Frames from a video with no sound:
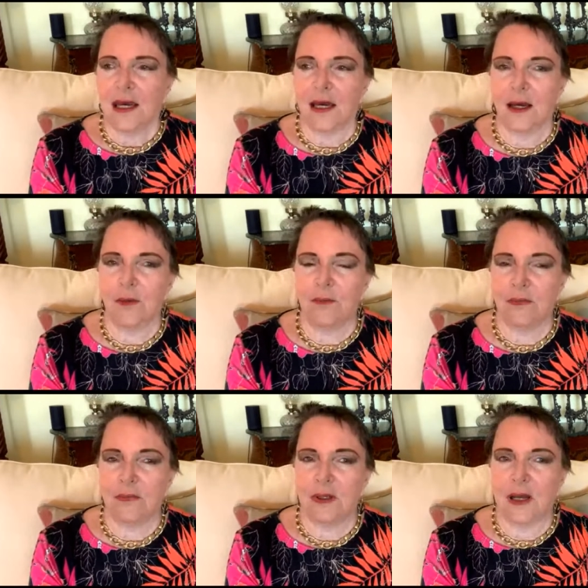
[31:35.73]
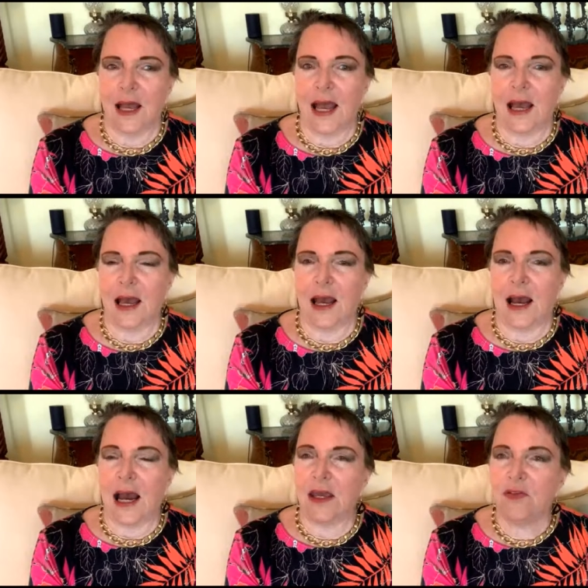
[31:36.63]

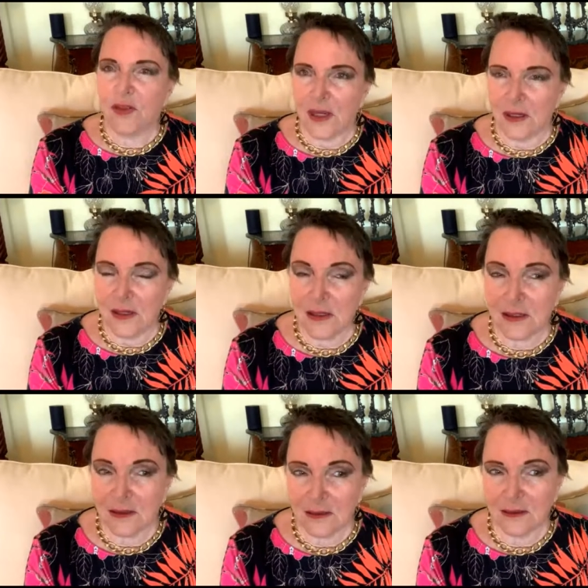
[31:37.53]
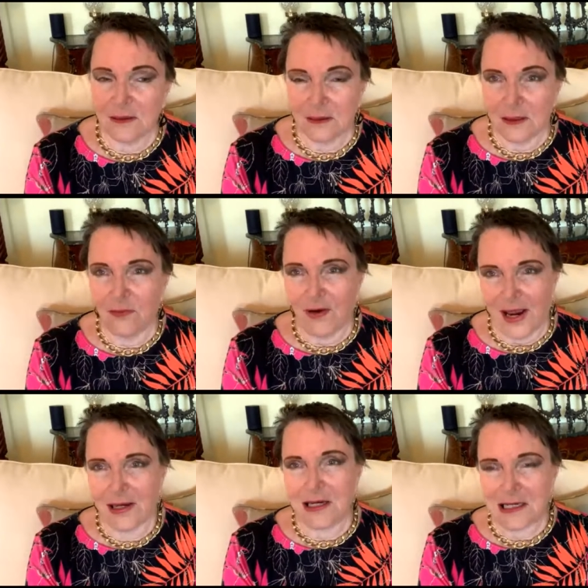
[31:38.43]
I think, if
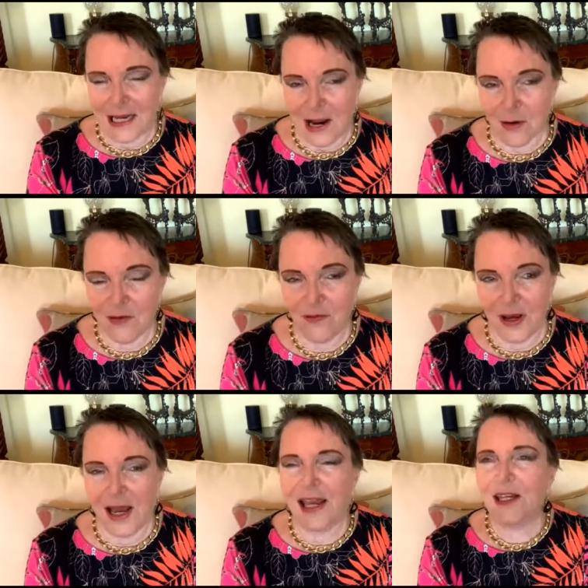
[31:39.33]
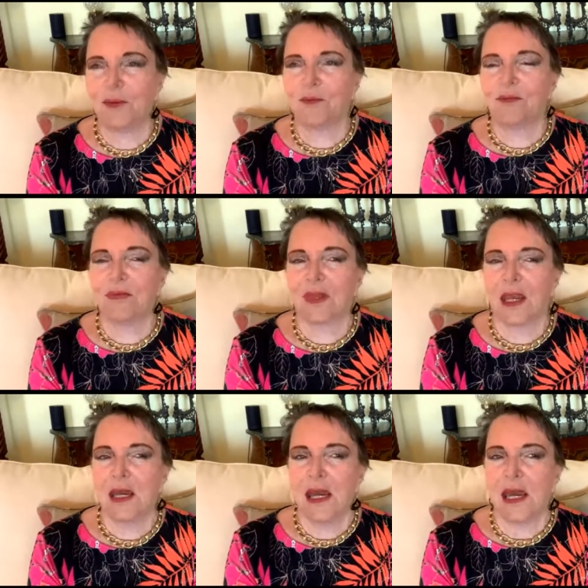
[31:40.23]
I can clarify,
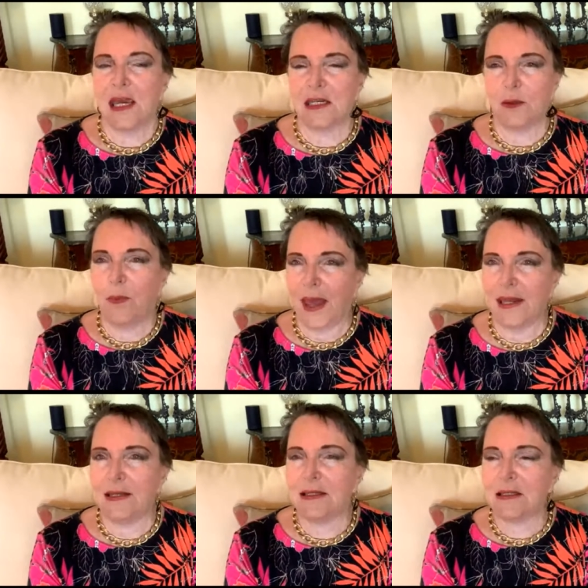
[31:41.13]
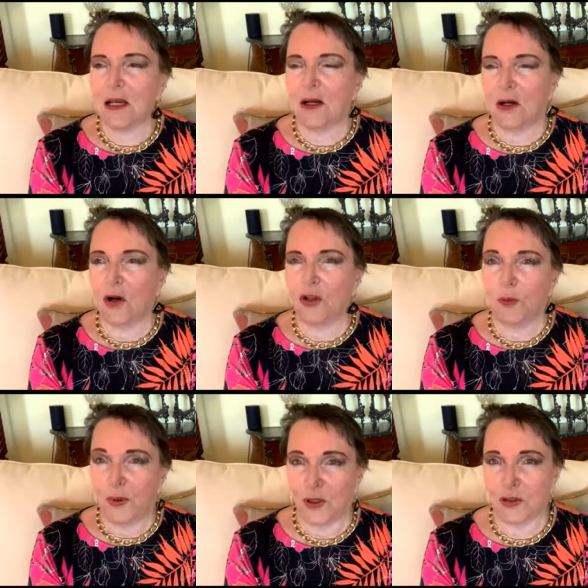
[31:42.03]
it depends on
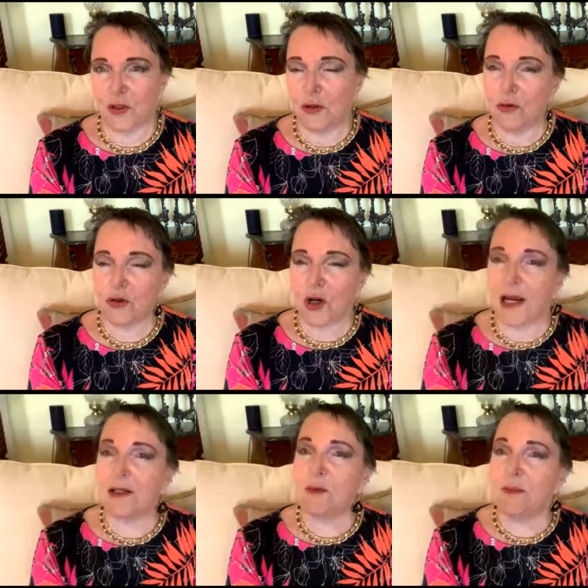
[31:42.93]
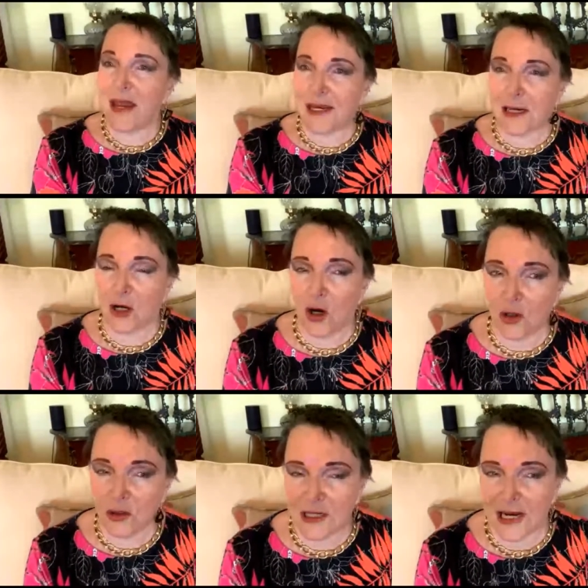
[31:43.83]
the person who's trying to make
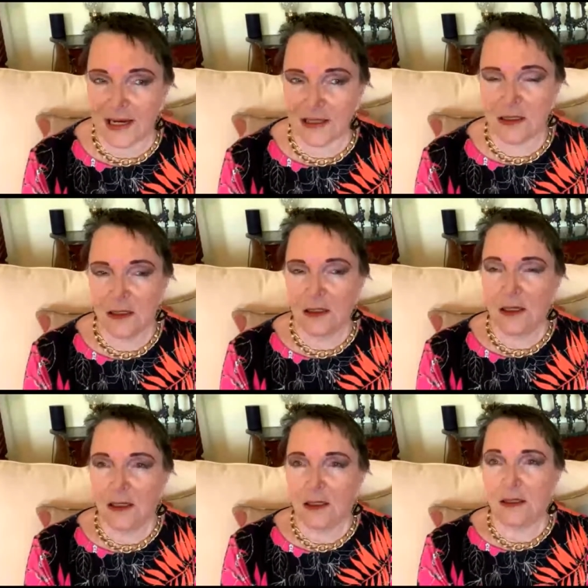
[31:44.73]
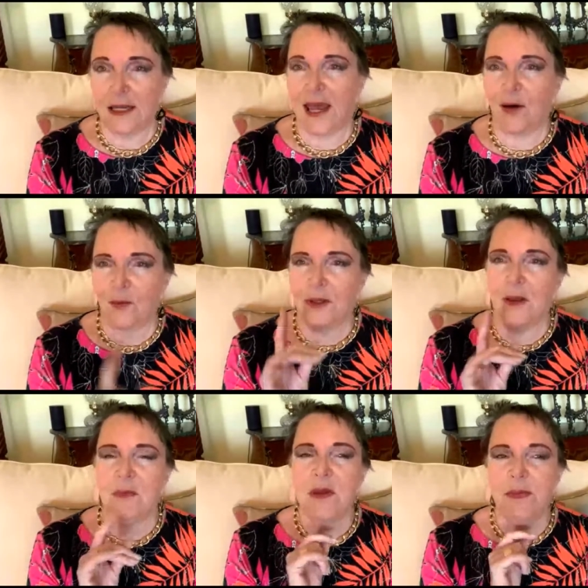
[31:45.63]
contact. Now,
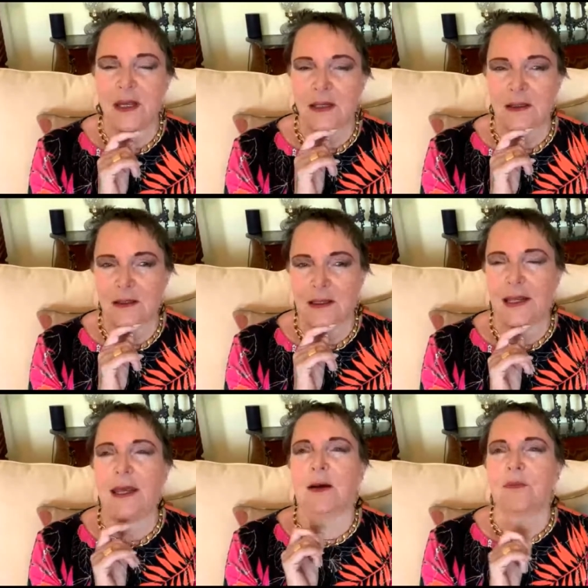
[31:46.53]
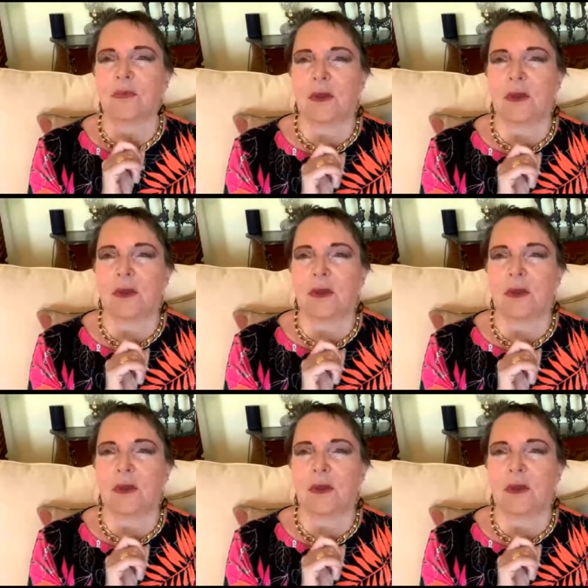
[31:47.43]
let me be clear.